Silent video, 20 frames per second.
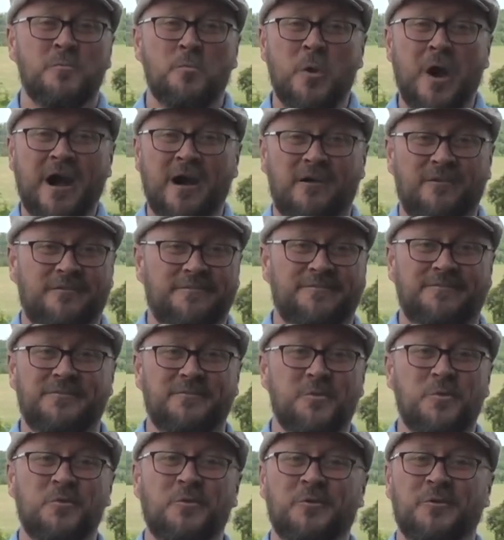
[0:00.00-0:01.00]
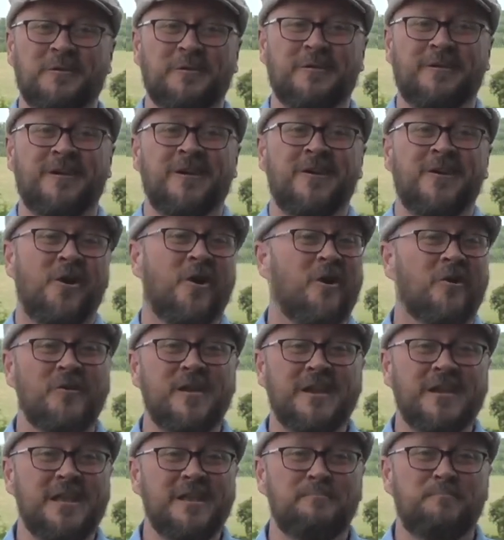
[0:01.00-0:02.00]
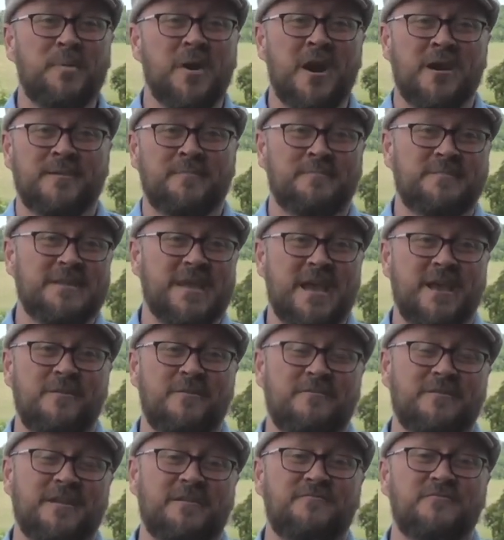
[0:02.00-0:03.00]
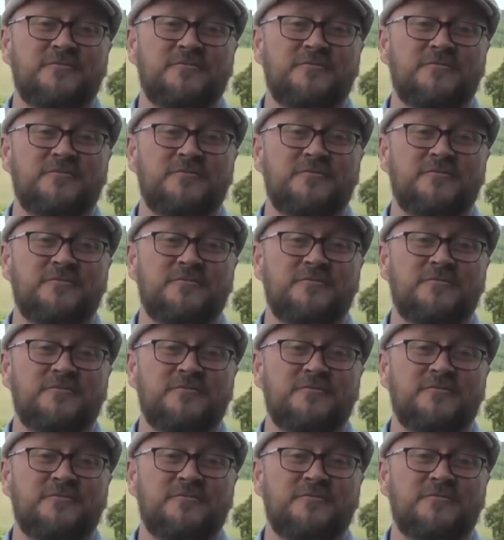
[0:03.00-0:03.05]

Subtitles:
wild or already bottomed out,